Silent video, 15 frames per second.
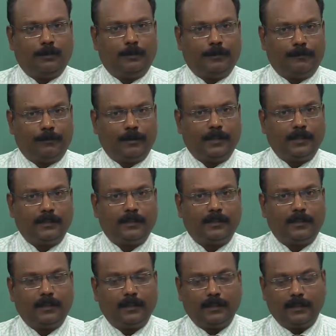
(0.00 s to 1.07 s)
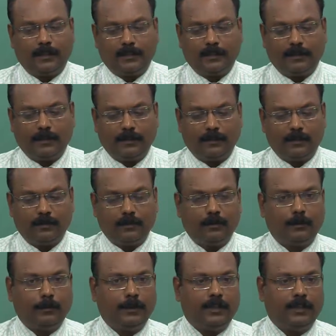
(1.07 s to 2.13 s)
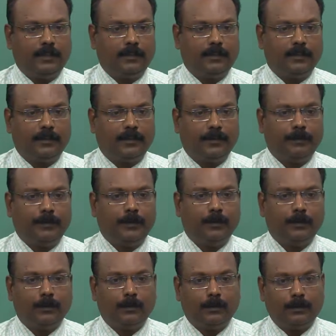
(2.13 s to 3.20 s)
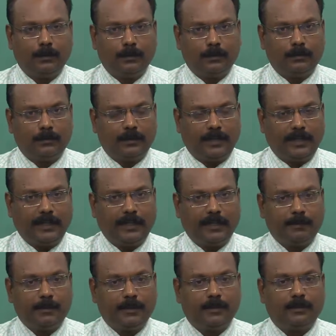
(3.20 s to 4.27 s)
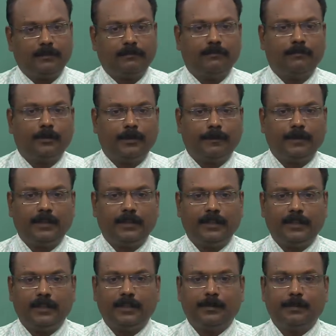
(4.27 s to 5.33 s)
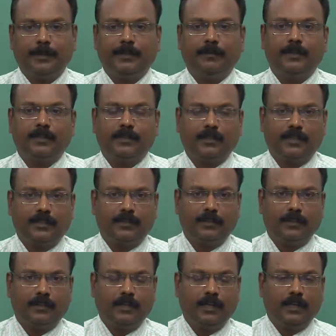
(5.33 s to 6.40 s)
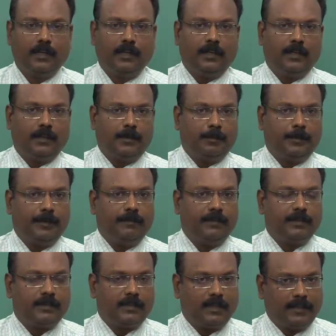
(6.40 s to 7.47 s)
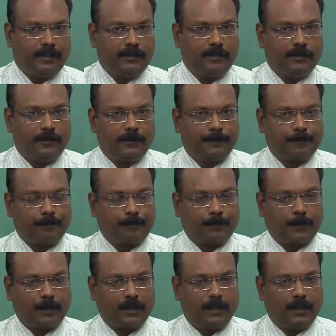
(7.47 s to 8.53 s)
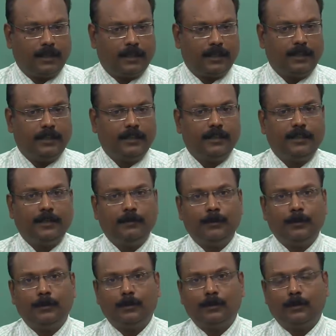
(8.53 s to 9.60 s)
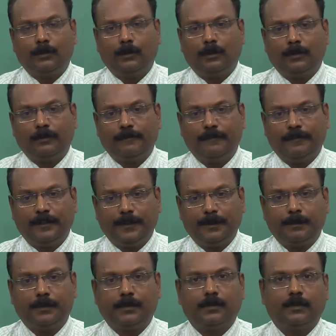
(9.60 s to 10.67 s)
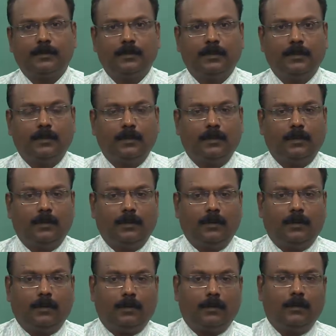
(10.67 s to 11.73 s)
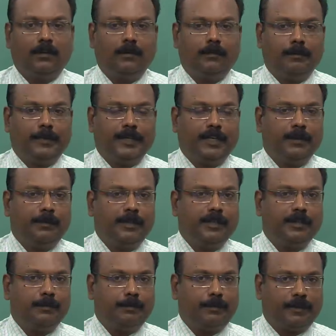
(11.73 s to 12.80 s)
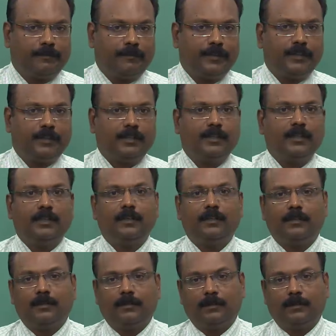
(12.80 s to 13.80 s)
Now, before I start, let's take a quick review, recapture of what we did in the previous lecture. In the previous lecture, I gave you a lot of tips on becoming a professional